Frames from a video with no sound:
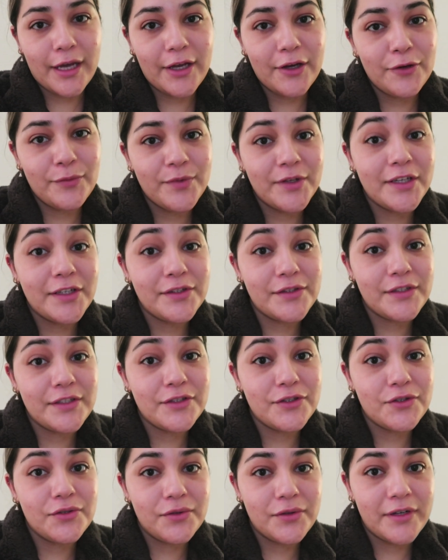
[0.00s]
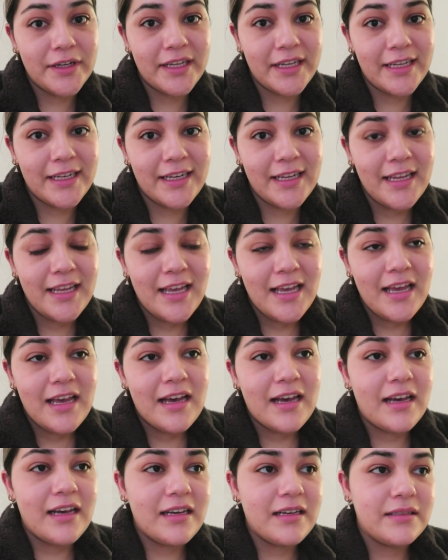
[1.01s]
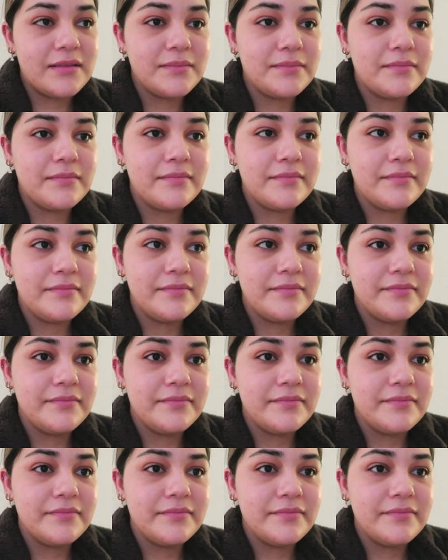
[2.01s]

I hope you guys enjoyed. Um,